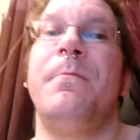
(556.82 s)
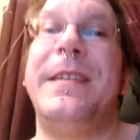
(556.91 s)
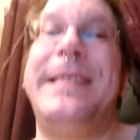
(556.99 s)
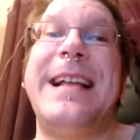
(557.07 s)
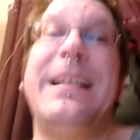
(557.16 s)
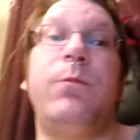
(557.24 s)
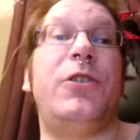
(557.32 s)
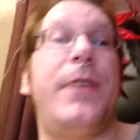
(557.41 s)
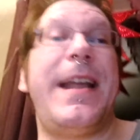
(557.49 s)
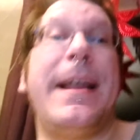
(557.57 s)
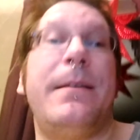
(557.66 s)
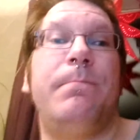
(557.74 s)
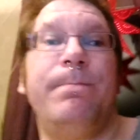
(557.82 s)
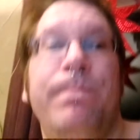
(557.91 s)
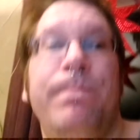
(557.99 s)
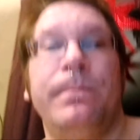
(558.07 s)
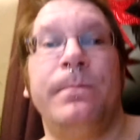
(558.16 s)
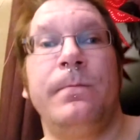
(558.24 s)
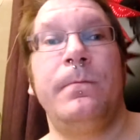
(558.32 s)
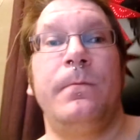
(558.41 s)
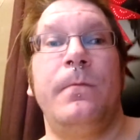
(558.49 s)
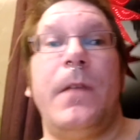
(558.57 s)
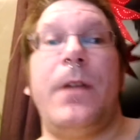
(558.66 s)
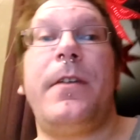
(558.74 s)
But that's what you get.
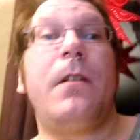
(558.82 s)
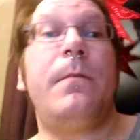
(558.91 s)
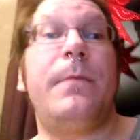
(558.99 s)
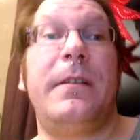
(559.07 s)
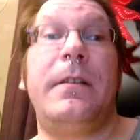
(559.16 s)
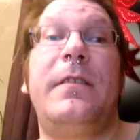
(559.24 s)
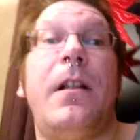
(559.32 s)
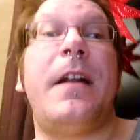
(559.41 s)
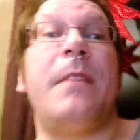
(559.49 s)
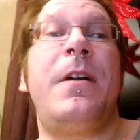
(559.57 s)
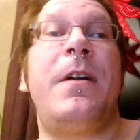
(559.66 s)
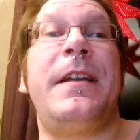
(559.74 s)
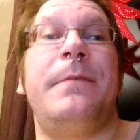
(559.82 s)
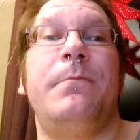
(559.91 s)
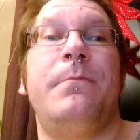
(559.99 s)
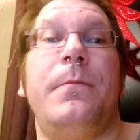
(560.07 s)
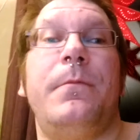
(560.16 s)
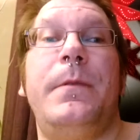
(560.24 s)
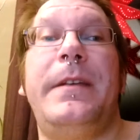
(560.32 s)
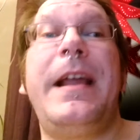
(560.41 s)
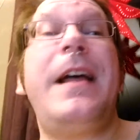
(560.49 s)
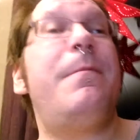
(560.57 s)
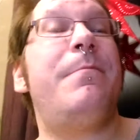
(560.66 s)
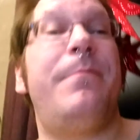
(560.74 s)
You think, oh, but that's a lot of money.
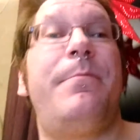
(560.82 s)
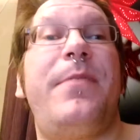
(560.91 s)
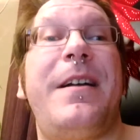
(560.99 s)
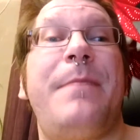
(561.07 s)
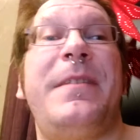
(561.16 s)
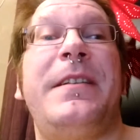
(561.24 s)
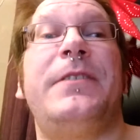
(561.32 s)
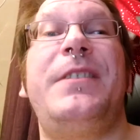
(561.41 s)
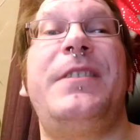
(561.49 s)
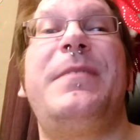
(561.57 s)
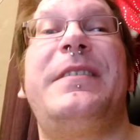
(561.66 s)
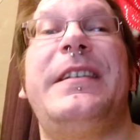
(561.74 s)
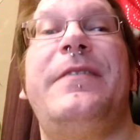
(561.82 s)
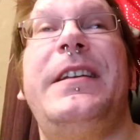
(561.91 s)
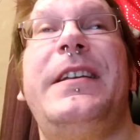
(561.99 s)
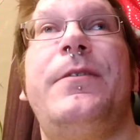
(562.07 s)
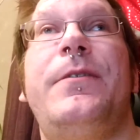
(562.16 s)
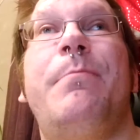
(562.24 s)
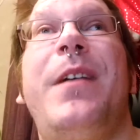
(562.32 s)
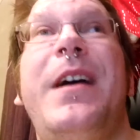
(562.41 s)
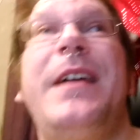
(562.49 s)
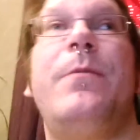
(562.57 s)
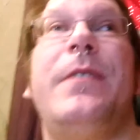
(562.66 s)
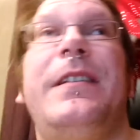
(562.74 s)
Yeah, but I mean, the cheapest EV, if you
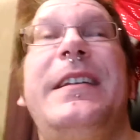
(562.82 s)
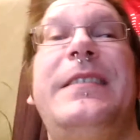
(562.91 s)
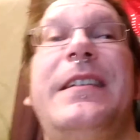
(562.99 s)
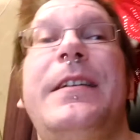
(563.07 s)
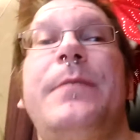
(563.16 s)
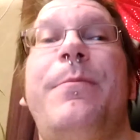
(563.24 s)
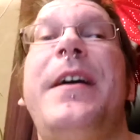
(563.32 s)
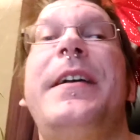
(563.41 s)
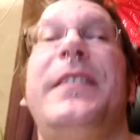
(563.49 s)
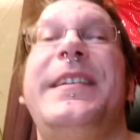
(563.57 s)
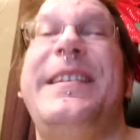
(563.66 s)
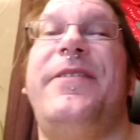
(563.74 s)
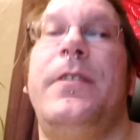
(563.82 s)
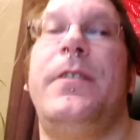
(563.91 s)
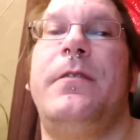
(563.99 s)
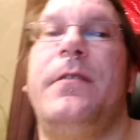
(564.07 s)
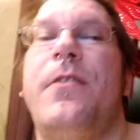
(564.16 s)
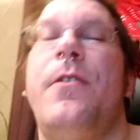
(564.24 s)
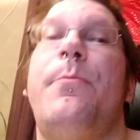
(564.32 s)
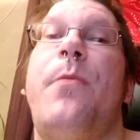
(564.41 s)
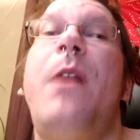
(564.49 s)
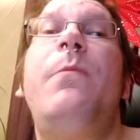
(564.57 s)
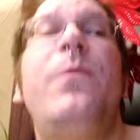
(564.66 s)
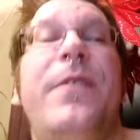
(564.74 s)
buy one, let's say you buy a Leaf. The
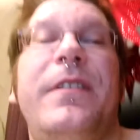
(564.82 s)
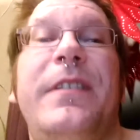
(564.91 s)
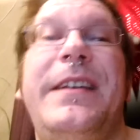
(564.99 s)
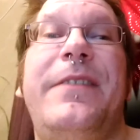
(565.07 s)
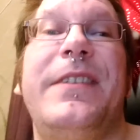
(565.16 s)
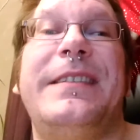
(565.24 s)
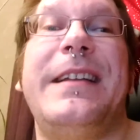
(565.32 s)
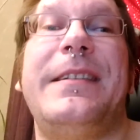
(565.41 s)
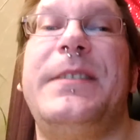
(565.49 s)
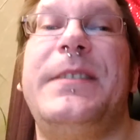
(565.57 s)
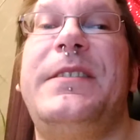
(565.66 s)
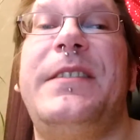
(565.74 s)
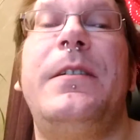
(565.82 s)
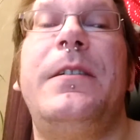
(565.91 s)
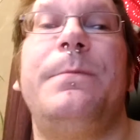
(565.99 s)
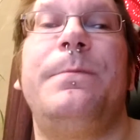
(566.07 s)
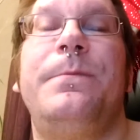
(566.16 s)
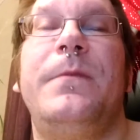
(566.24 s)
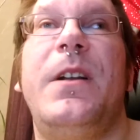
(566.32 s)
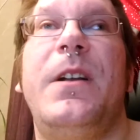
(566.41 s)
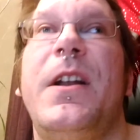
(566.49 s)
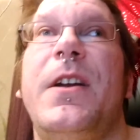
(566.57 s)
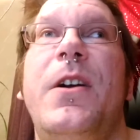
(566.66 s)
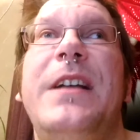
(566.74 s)
problem with the Leaf is that it's still
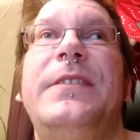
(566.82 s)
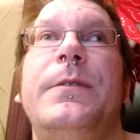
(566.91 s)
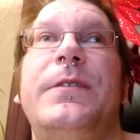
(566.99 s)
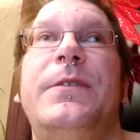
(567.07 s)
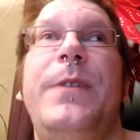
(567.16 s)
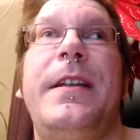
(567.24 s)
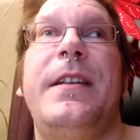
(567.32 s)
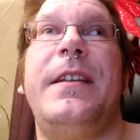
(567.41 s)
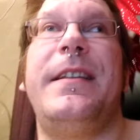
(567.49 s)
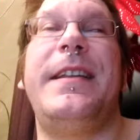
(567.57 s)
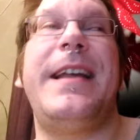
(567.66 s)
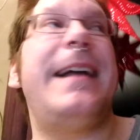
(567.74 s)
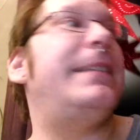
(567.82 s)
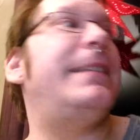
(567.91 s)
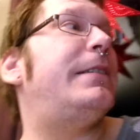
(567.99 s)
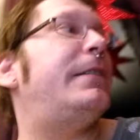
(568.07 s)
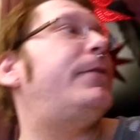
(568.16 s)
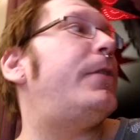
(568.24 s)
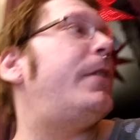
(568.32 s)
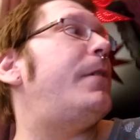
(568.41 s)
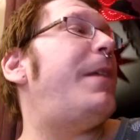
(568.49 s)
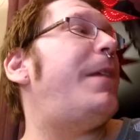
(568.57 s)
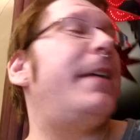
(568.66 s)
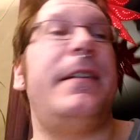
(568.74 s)
going to cost you in Sweden in the access if you're going
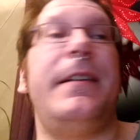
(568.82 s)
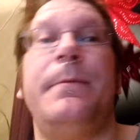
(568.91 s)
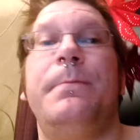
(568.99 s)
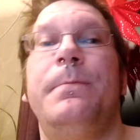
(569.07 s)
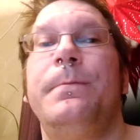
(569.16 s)
to buy the,